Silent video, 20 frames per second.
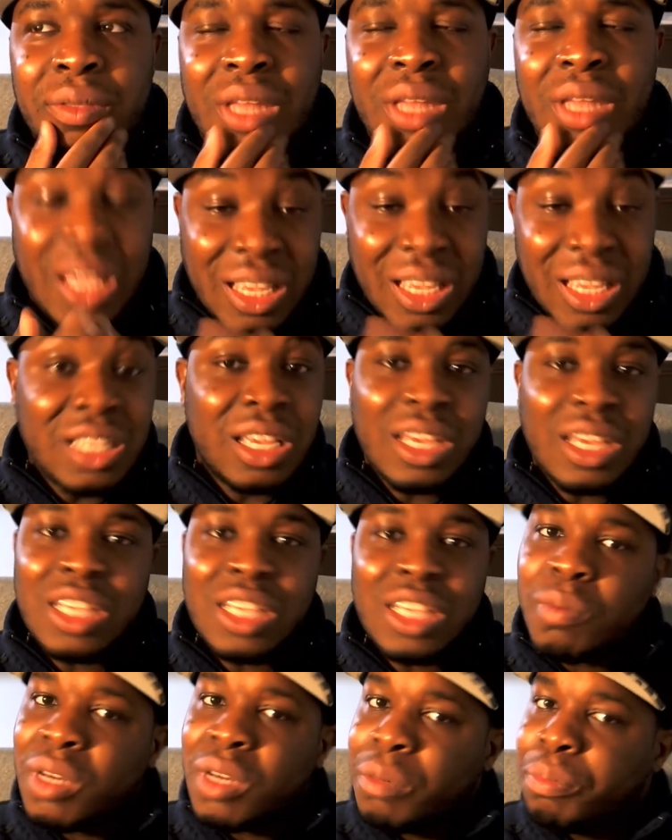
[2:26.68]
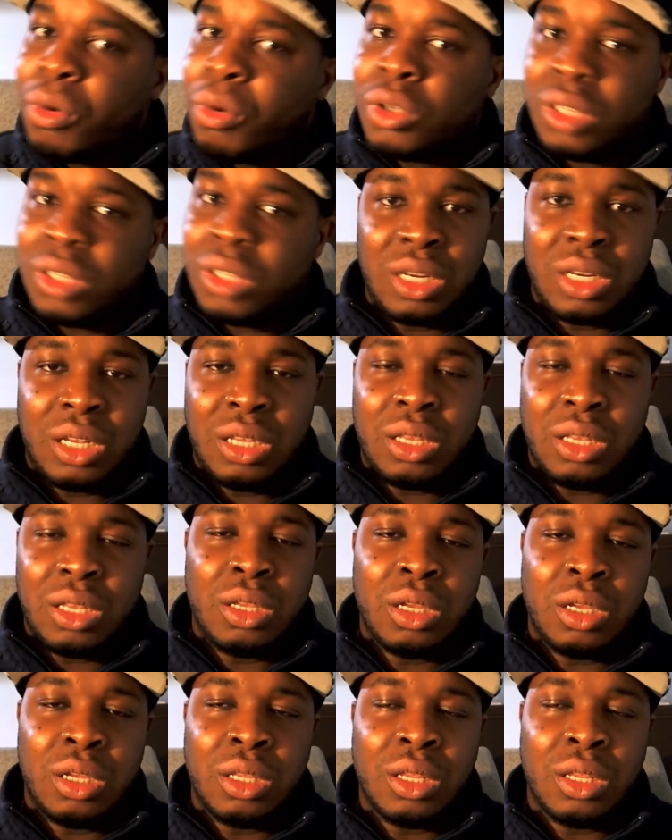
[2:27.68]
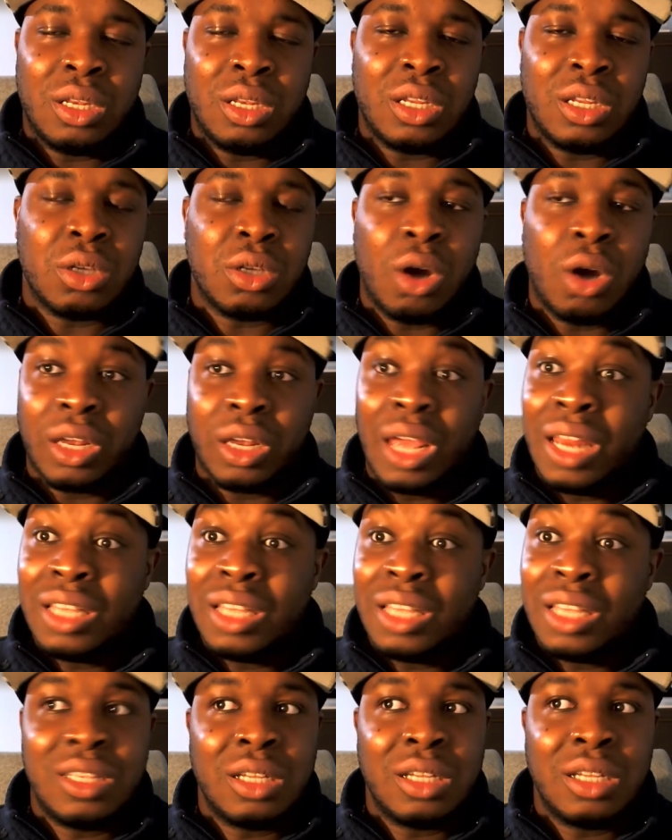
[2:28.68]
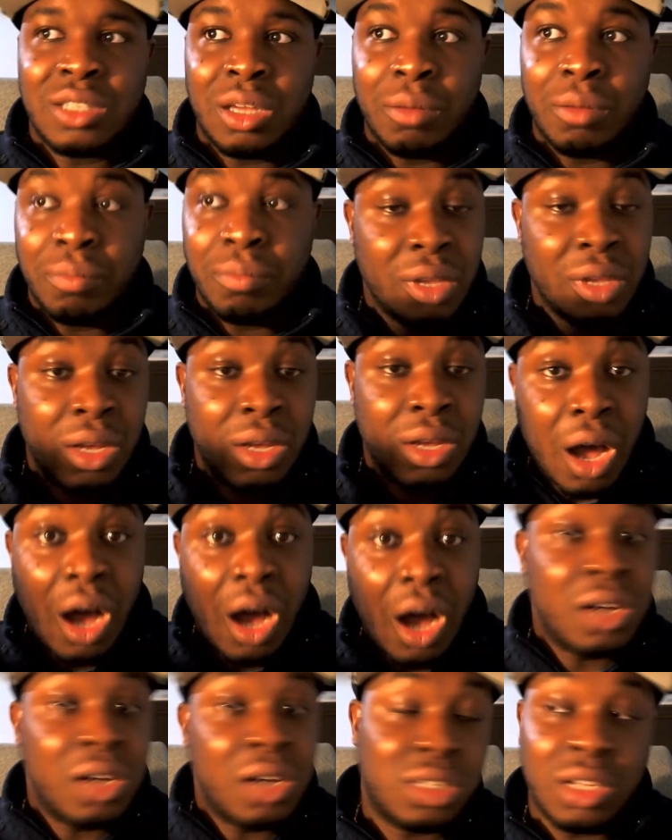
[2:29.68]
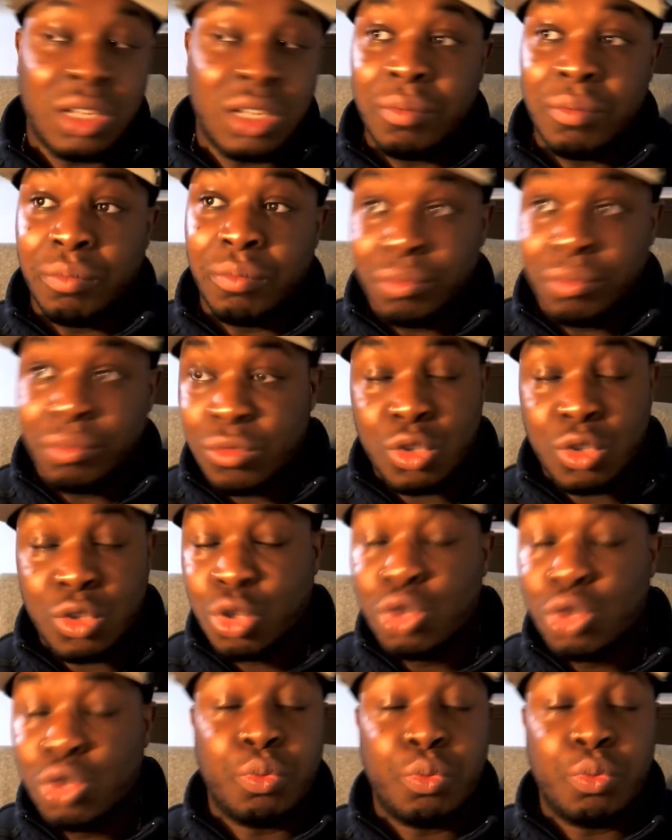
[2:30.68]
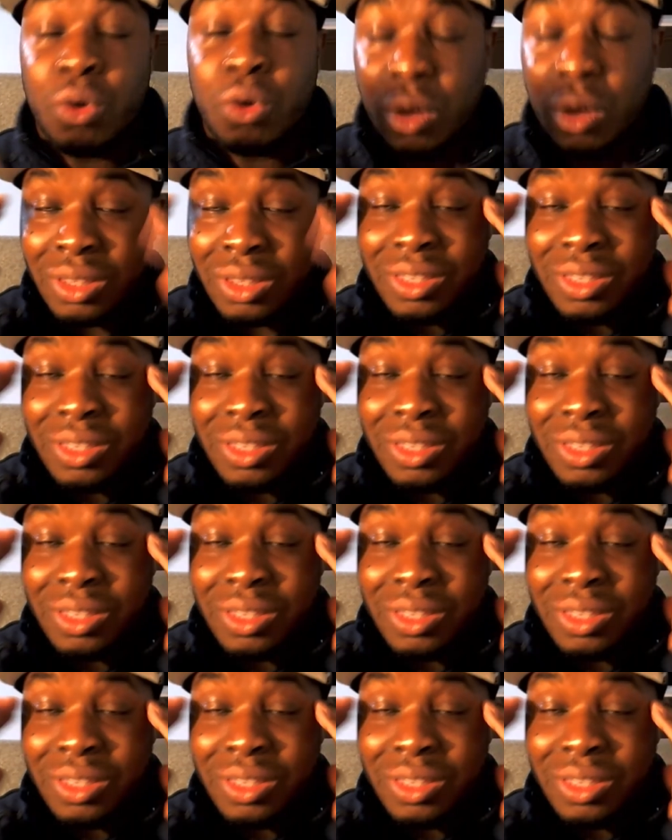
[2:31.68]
he's been important in this arc, and he's done some awesome, super